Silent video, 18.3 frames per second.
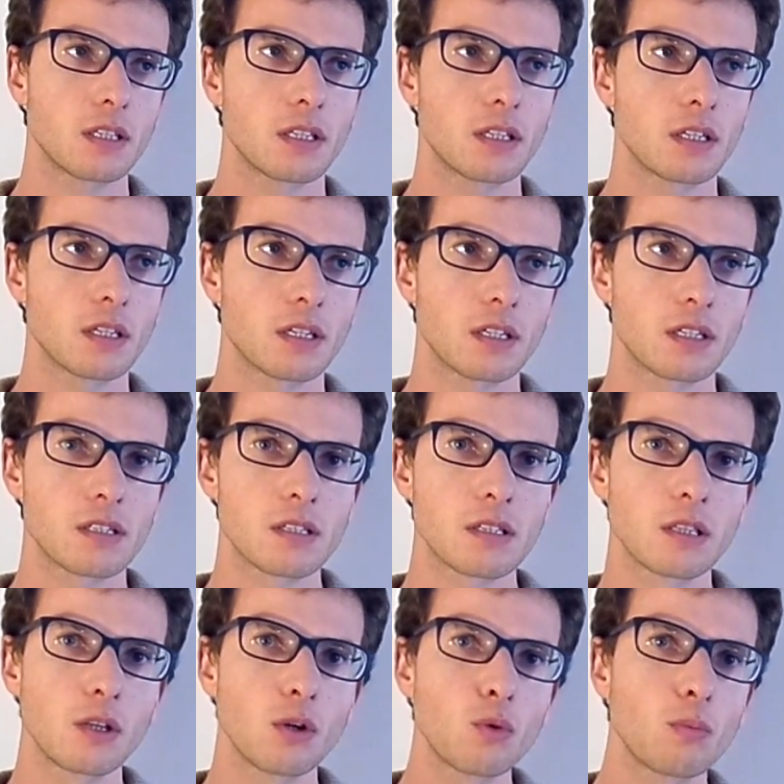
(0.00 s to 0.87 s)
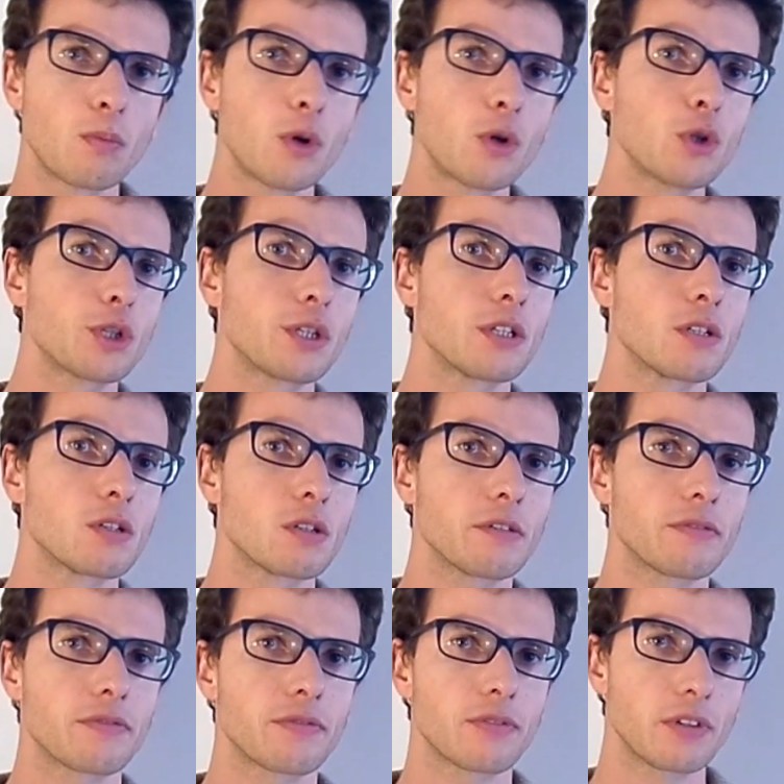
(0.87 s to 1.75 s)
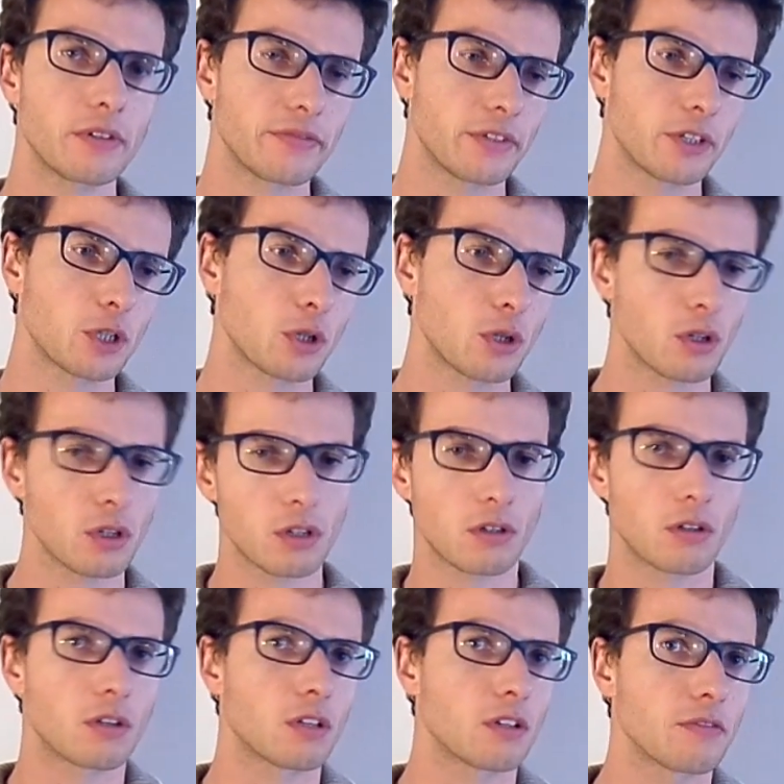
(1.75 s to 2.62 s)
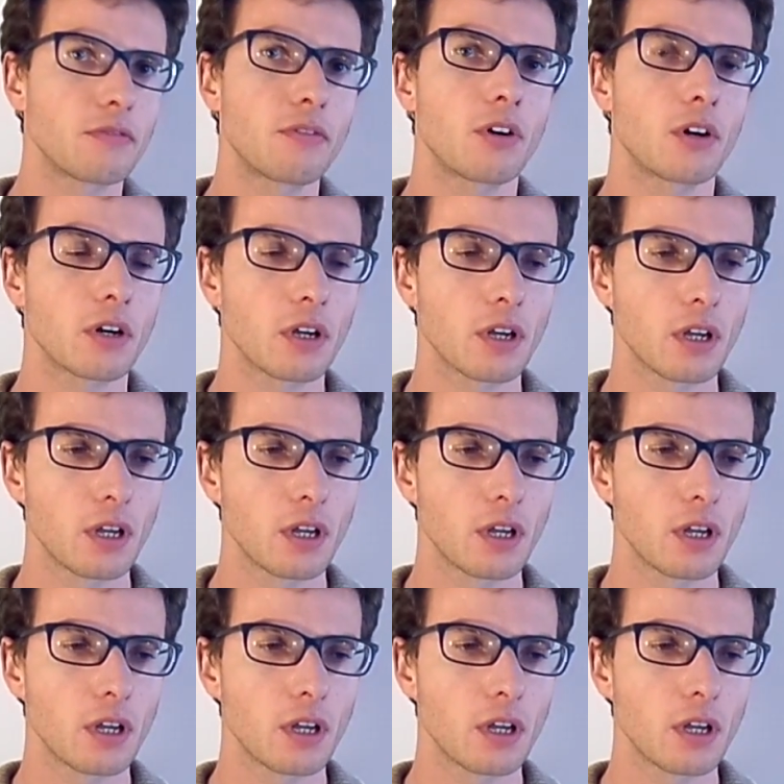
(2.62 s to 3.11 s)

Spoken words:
the slow motions of the shock or the fork.